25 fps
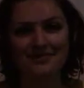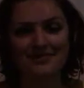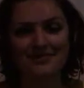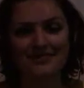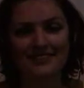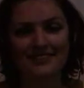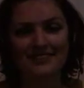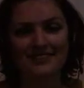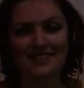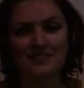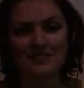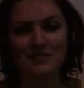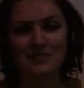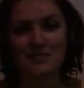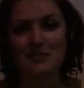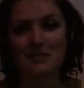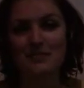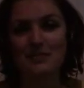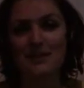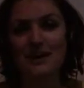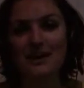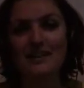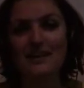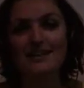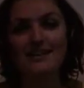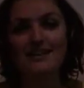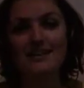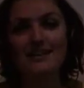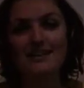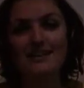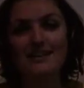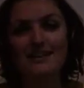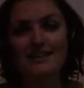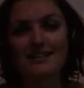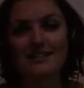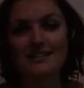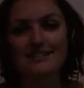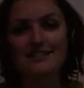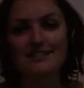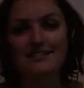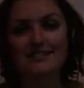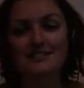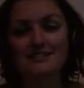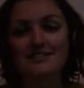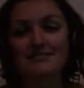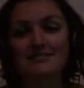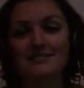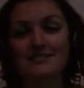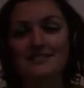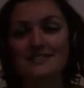Because when we're not
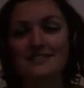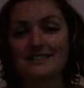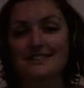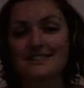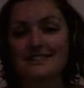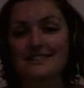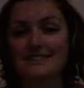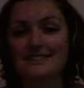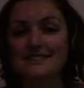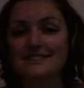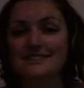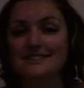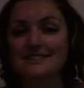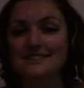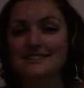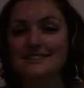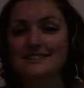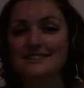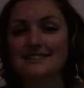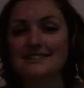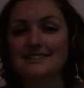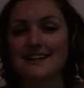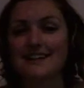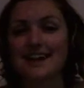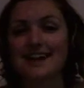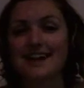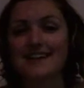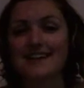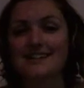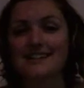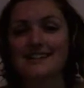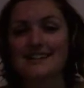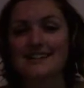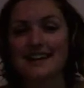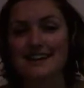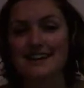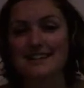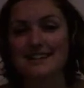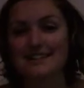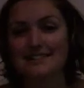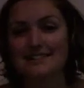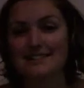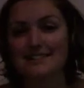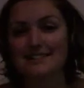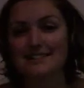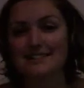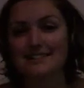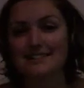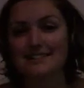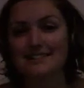full
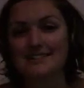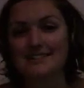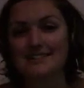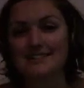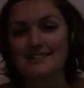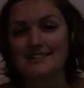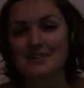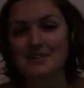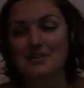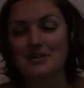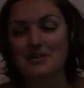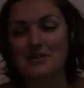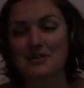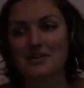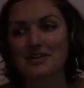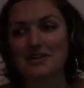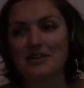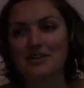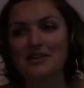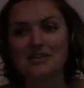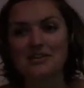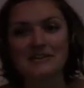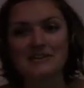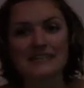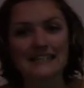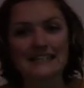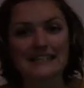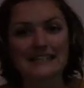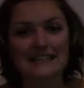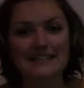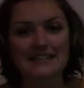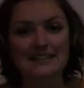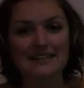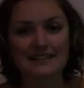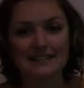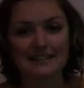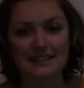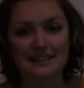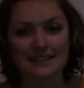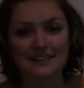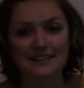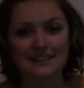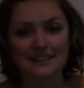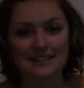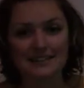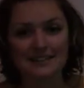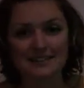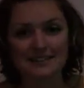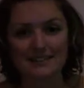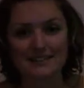ourselves, we're not really giving.
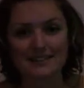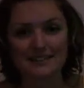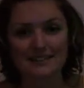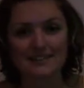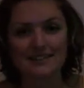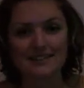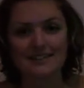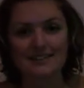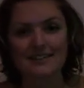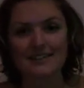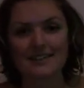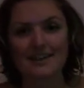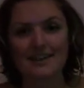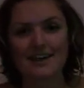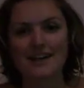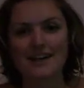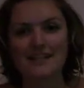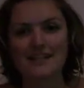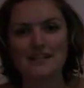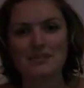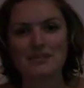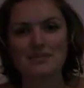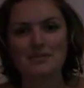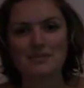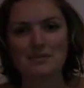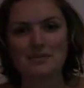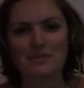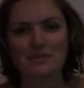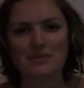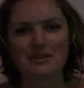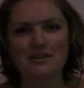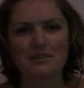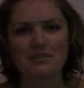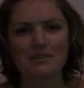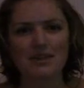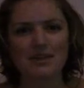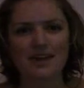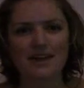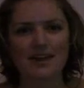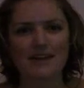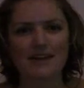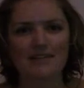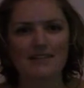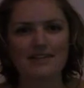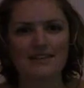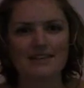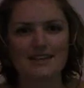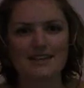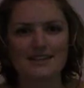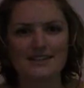Us women, we have
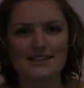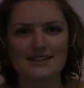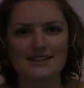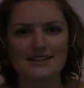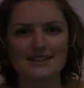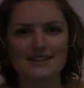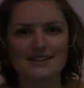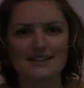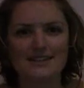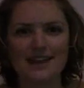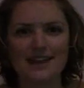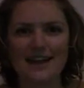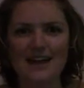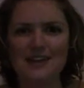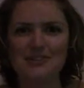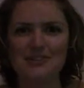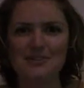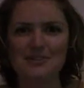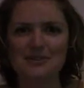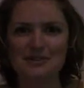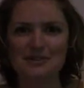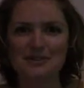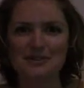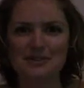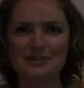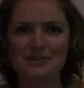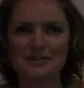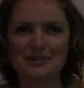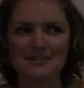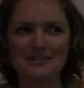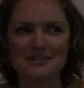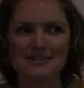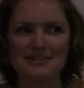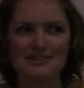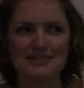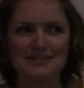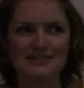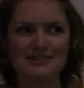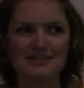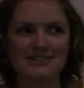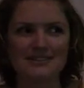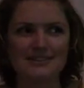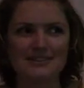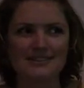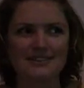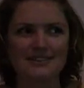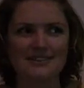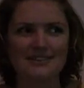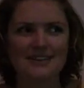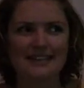this natural
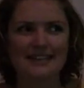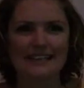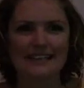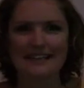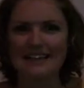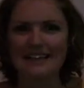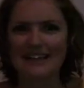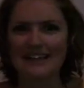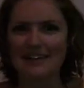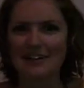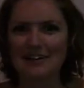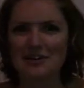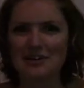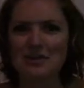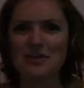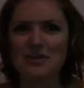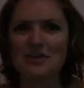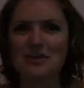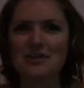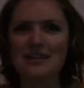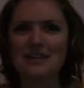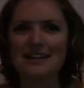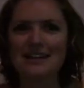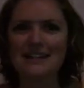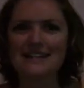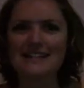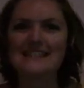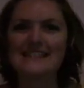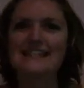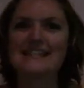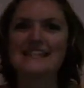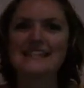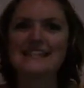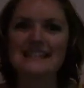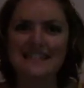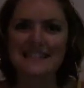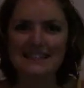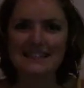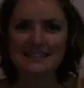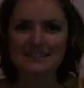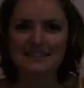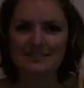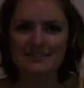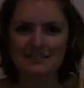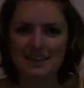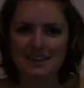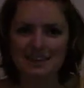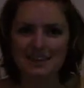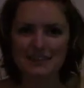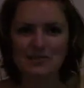call in us to give
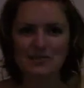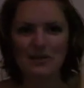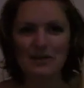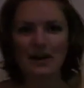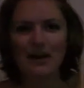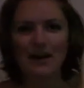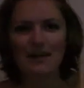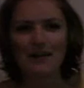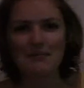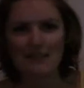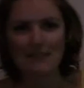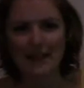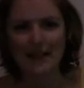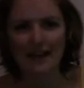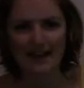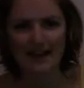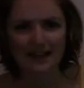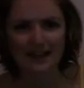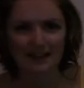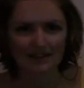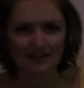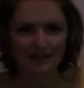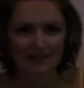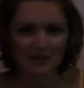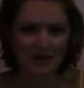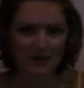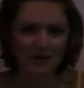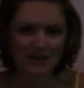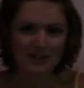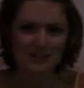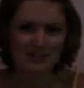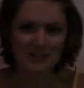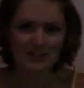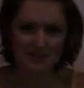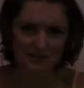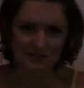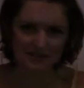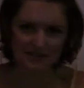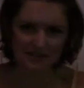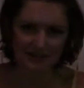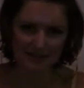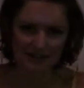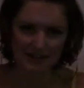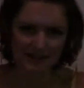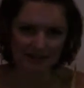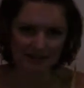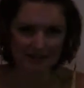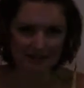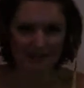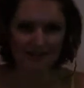to our man, give to our children,
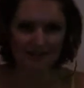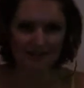give.